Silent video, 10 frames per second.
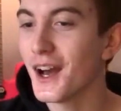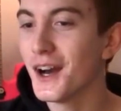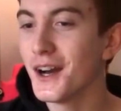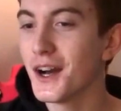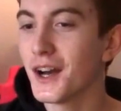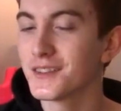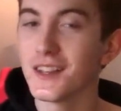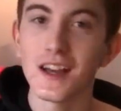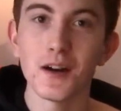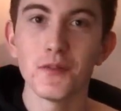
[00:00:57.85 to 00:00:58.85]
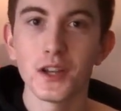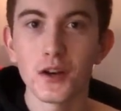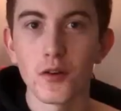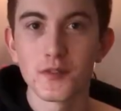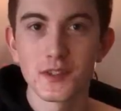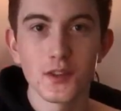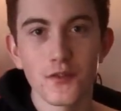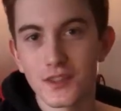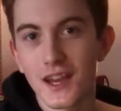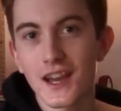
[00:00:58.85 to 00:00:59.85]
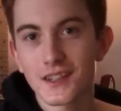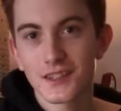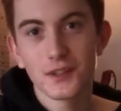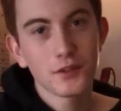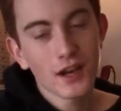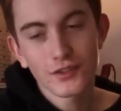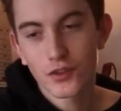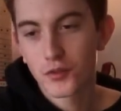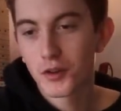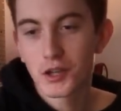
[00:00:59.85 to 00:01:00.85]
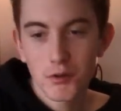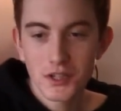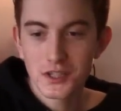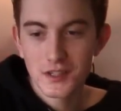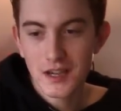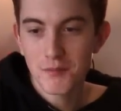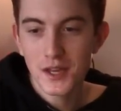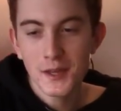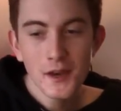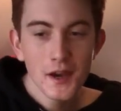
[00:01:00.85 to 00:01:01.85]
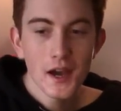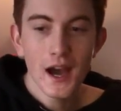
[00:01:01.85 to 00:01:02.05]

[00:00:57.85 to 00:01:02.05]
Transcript: I sent out a video obviously the other day asking you guys to throw your questions at me,